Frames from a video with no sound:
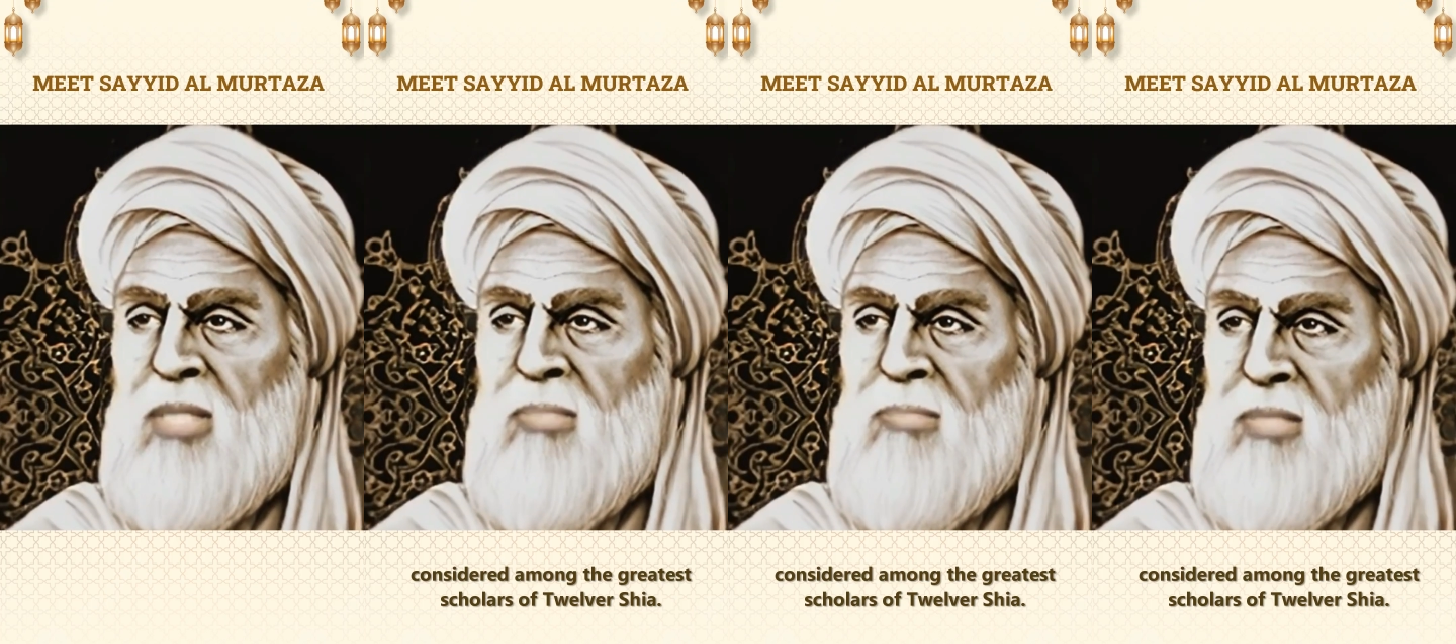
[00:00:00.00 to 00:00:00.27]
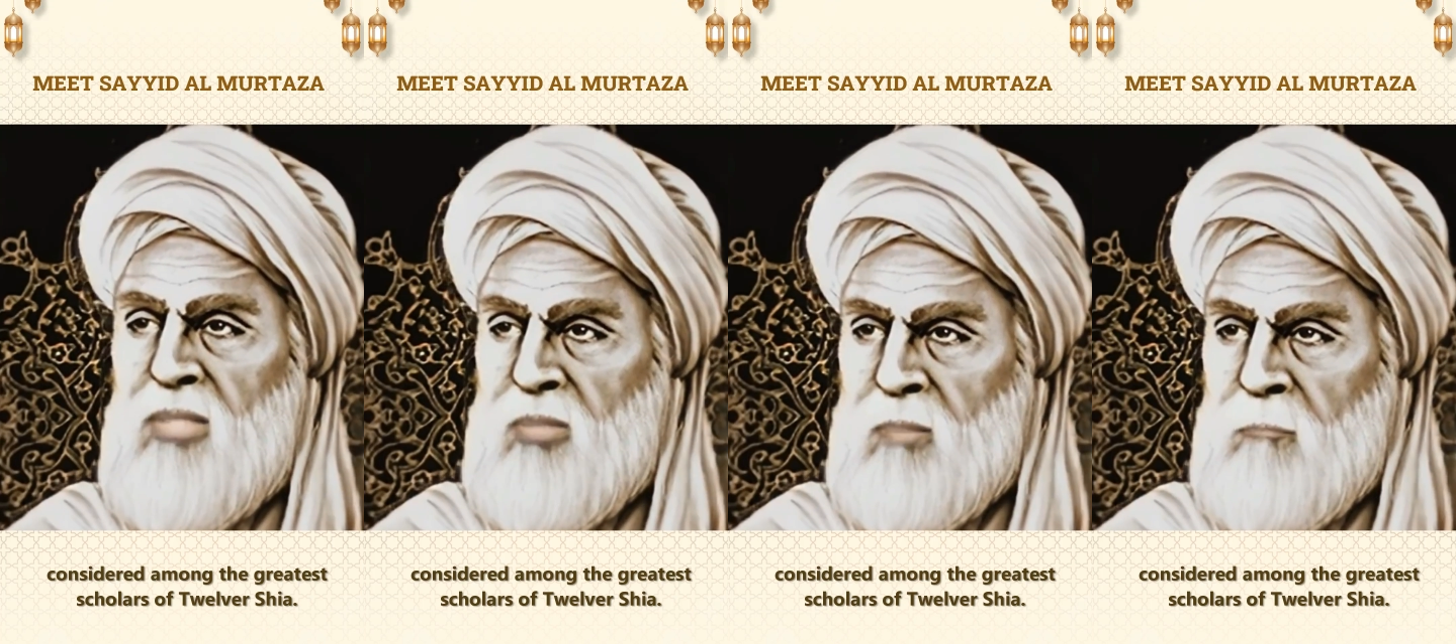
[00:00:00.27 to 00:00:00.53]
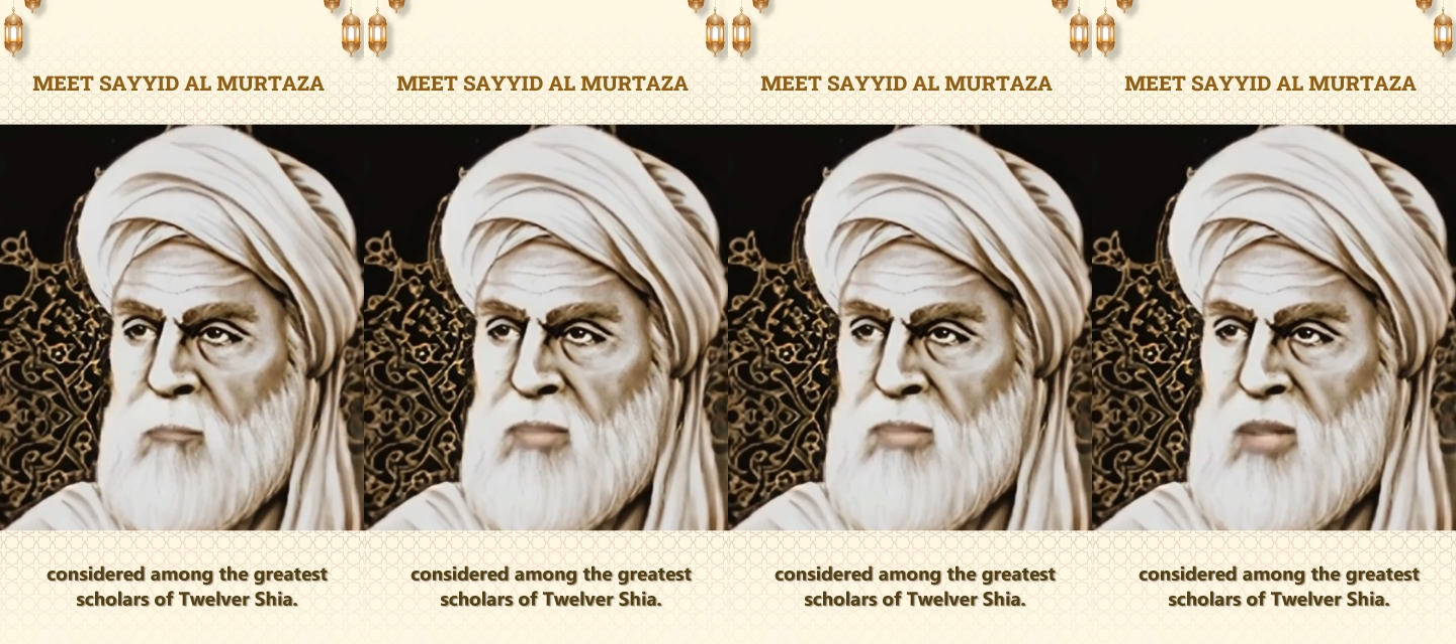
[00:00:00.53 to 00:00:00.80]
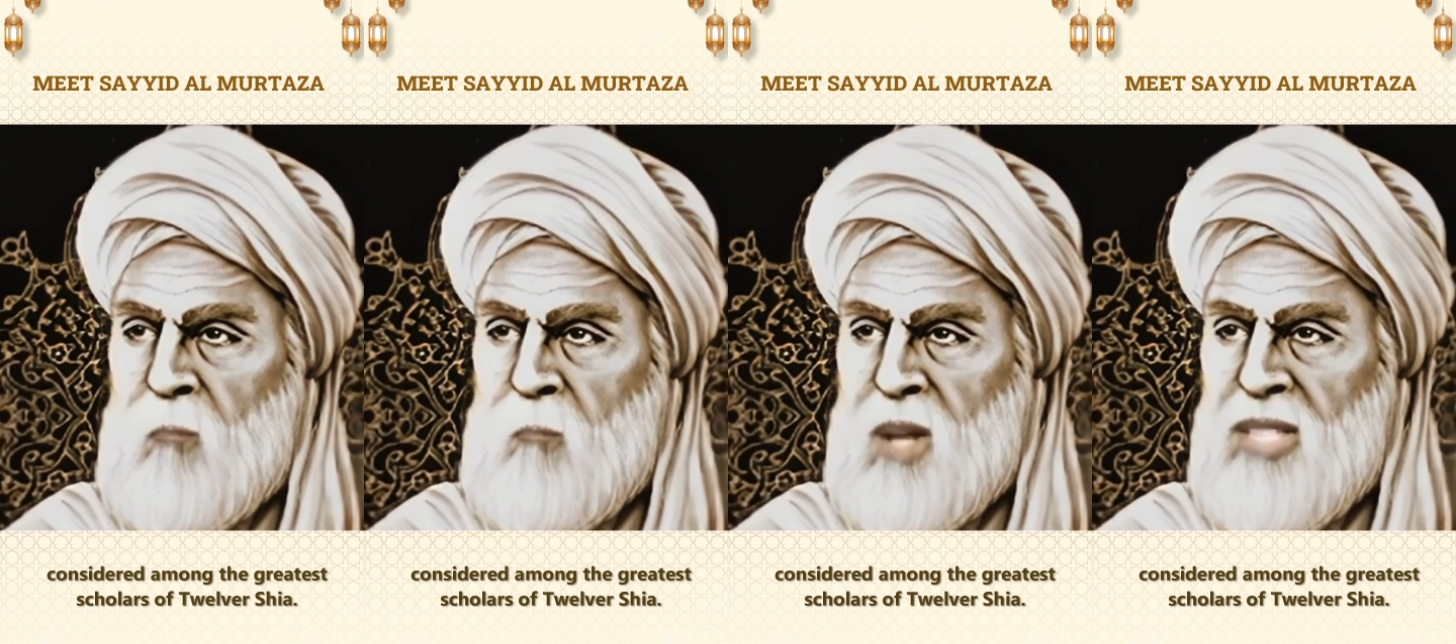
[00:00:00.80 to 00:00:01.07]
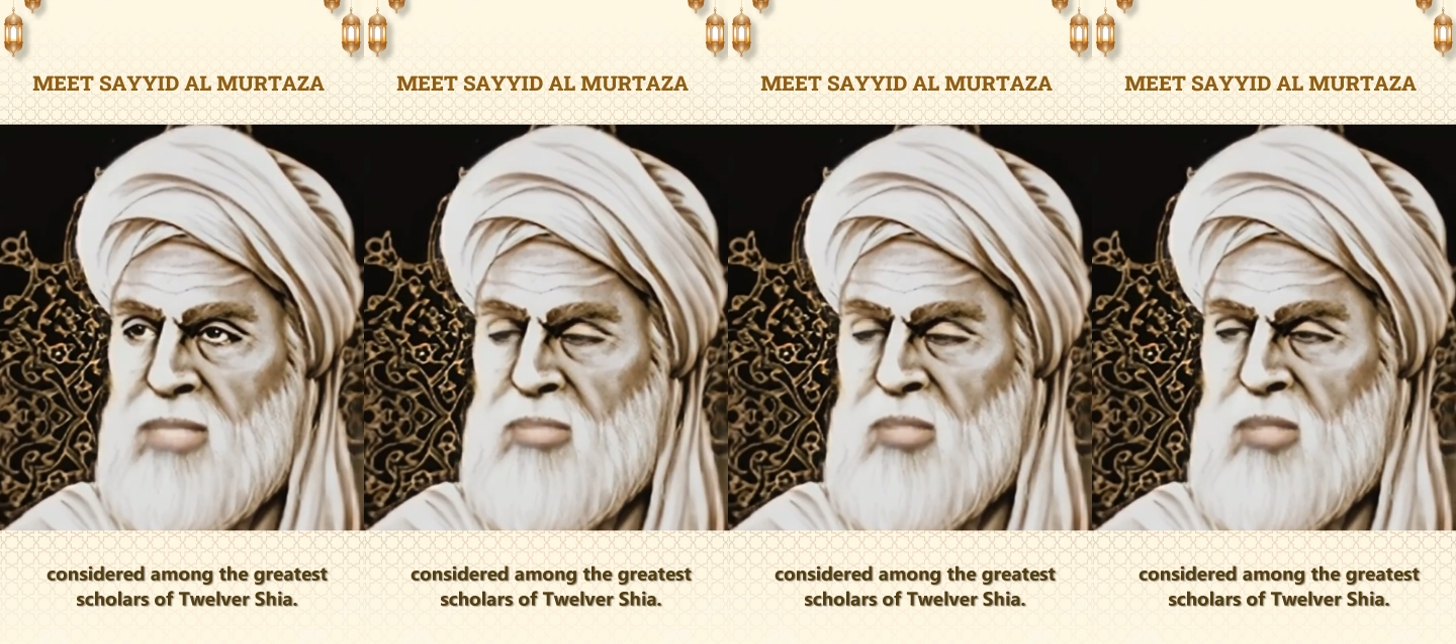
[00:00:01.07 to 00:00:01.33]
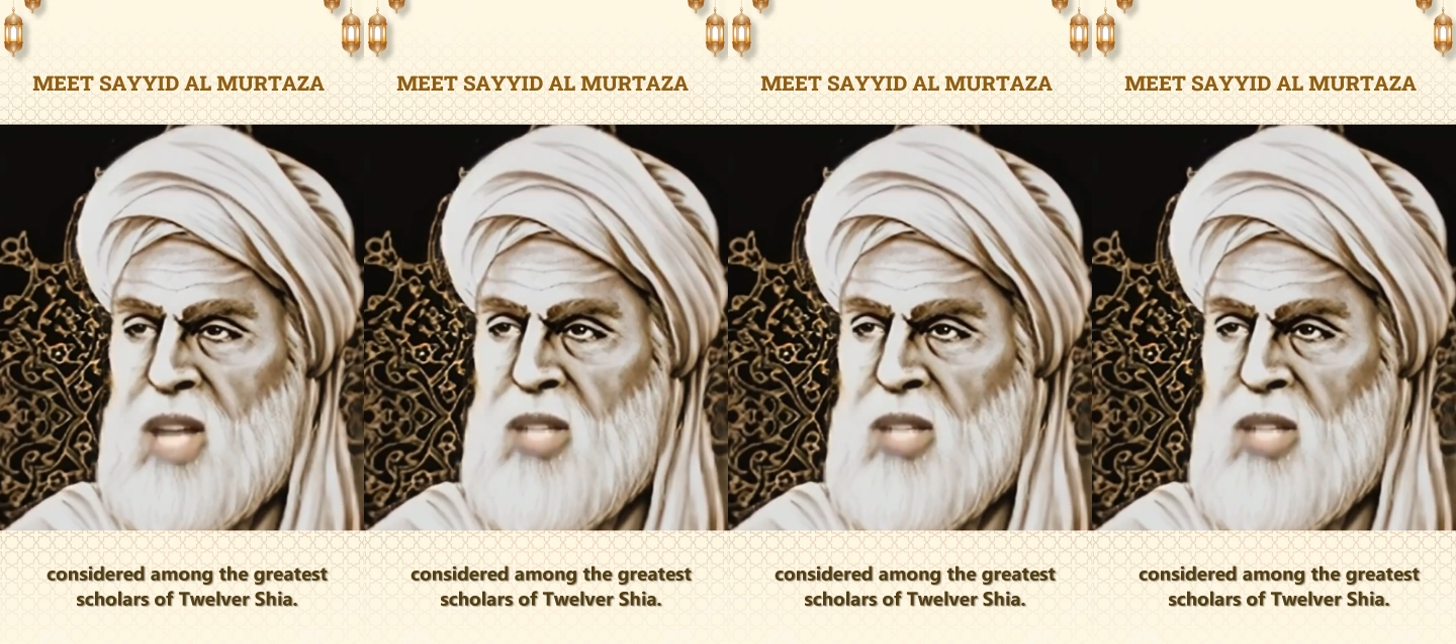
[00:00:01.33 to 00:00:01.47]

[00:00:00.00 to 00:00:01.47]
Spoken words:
considered among the greatest